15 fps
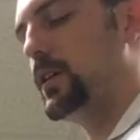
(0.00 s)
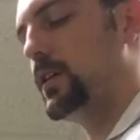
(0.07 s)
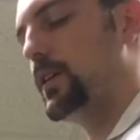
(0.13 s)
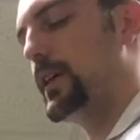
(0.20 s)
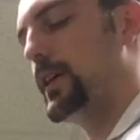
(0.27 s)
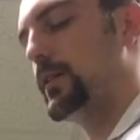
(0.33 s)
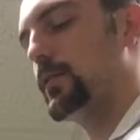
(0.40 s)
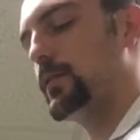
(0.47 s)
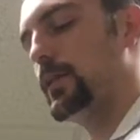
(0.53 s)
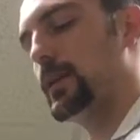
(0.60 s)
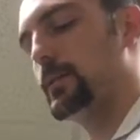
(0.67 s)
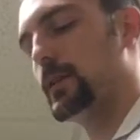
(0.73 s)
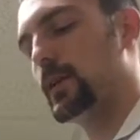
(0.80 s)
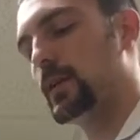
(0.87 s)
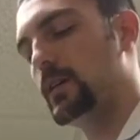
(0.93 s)
lateral
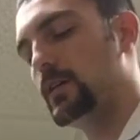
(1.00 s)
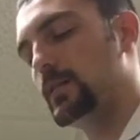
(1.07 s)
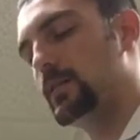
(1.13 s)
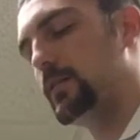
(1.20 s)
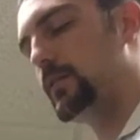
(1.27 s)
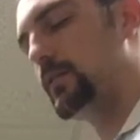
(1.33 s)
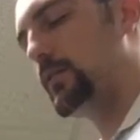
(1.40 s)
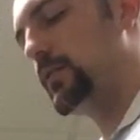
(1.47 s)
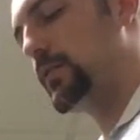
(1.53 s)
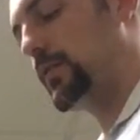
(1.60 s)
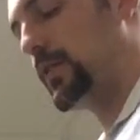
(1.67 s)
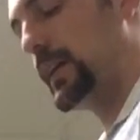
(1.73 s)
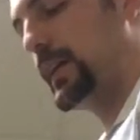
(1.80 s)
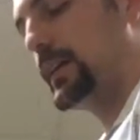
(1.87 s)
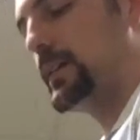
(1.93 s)

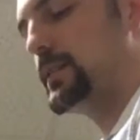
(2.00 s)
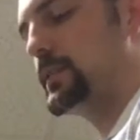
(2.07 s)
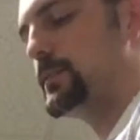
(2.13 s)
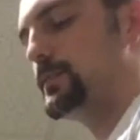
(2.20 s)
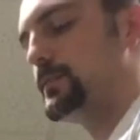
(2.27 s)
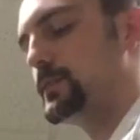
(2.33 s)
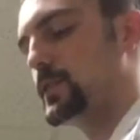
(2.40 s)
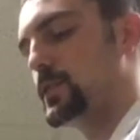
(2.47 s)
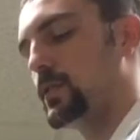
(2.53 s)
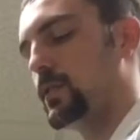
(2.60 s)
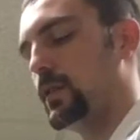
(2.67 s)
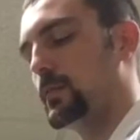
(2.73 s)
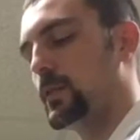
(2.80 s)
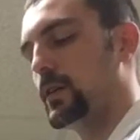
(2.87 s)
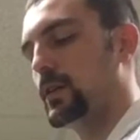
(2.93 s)
epicondylitis. So
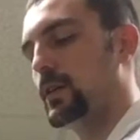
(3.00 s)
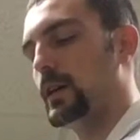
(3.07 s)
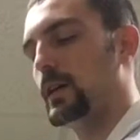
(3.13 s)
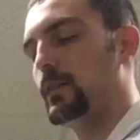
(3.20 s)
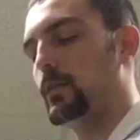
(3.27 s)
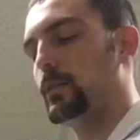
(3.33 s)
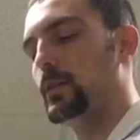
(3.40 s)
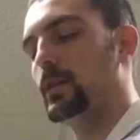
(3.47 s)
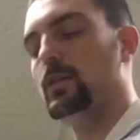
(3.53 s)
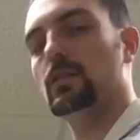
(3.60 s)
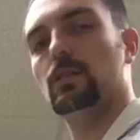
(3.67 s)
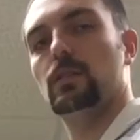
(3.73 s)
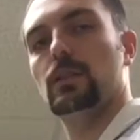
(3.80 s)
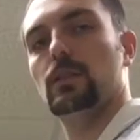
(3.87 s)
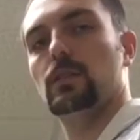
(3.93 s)
I'm going to have a belt
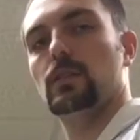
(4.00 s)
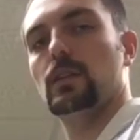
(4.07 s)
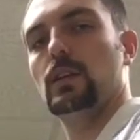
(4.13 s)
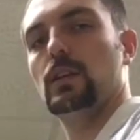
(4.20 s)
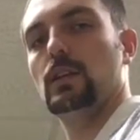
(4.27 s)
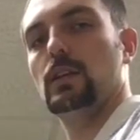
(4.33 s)
around the